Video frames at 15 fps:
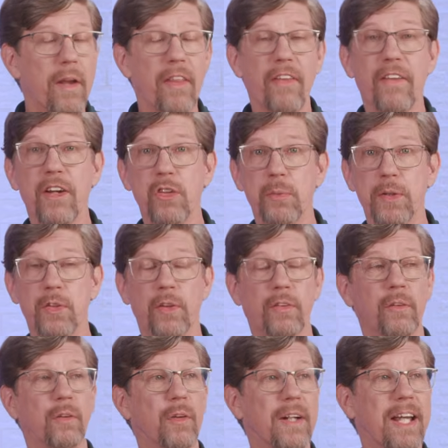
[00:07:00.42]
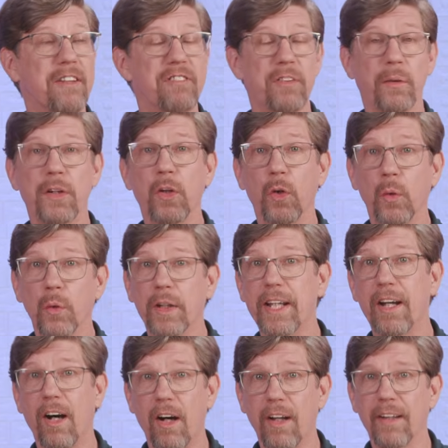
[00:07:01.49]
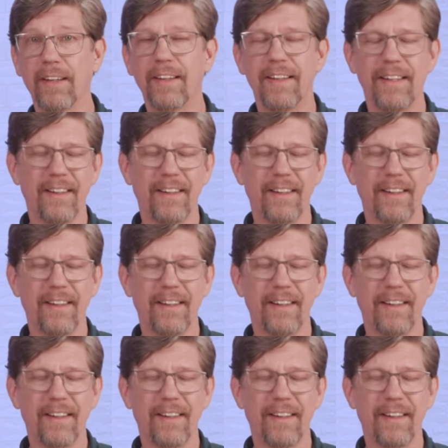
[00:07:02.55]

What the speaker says: of the things we took a look at very early on